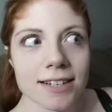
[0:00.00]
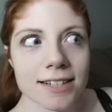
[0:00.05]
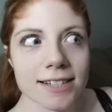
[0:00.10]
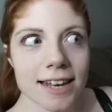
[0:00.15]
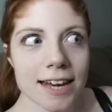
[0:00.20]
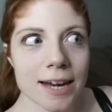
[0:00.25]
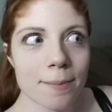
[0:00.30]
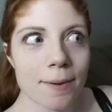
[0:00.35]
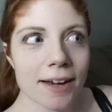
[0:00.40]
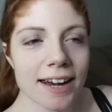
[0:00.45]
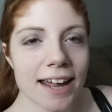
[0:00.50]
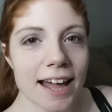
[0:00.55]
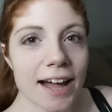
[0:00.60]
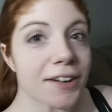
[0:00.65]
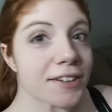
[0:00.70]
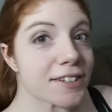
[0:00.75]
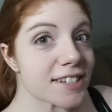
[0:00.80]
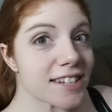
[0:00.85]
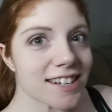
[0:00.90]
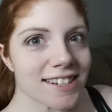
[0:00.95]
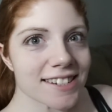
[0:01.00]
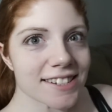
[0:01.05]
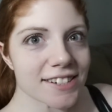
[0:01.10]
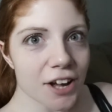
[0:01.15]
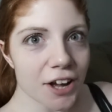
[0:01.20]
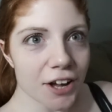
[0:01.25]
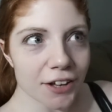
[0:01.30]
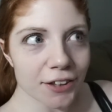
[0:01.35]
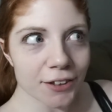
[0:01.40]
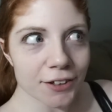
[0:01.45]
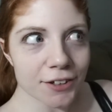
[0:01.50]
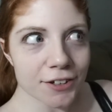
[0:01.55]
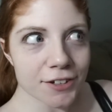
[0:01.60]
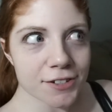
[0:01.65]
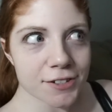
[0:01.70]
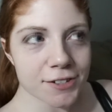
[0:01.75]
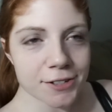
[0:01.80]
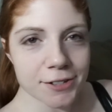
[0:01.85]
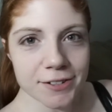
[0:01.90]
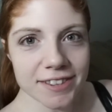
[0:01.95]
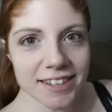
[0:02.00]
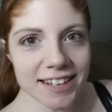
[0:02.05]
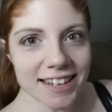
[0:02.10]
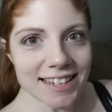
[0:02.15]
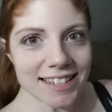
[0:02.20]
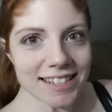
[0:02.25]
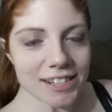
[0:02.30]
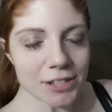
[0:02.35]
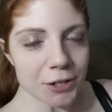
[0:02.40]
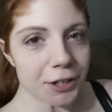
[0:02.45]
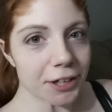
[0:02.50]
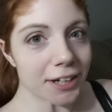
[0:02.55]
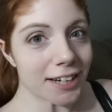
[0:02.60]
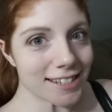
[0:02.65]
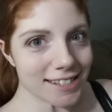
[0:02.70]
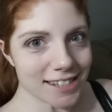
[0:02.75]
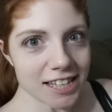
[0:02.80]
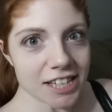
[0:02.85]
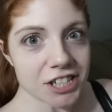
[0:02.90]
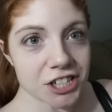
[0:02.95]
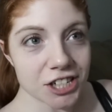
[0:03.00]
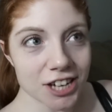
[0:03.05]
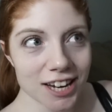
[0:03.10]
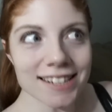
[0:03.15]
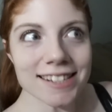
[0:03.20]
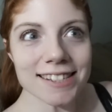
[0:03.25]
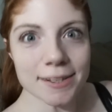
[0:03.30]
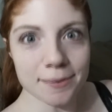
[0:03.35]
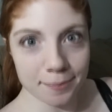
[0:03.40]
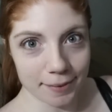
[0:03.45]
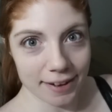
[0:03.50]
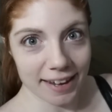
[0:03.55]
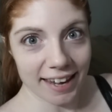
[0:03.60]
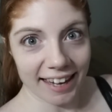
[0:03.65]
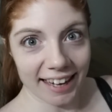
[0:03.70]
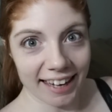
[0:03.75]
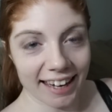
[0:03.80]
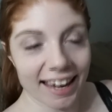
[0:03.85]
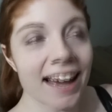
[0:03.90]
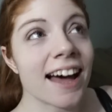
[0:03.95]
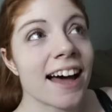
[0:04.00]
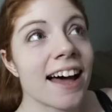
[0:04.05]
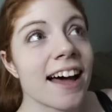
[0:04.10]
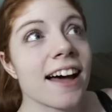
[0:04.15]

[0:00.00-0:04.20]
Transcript: Does anybody else's toddlers do this, or is it just me?